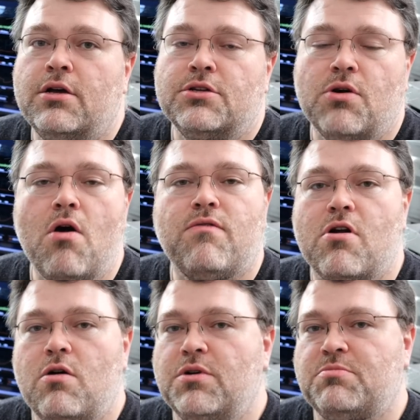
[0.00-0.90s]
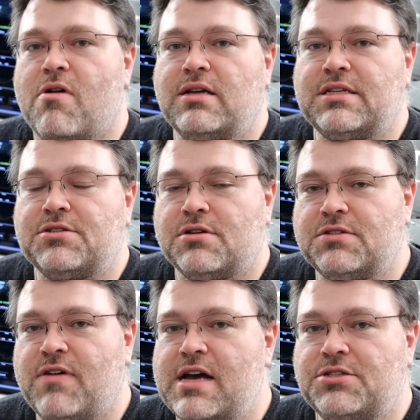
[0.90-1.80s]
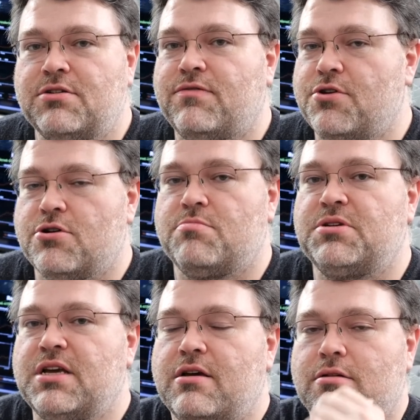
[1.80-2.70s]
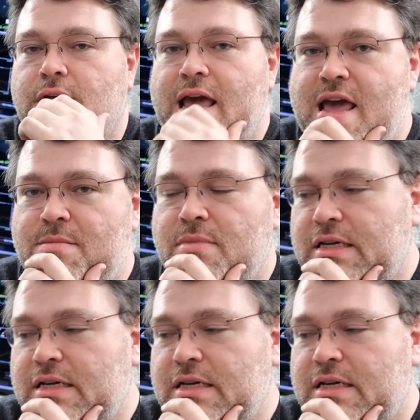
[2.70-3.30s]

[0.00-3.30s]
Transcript: So overall, which processor is faster for your particular game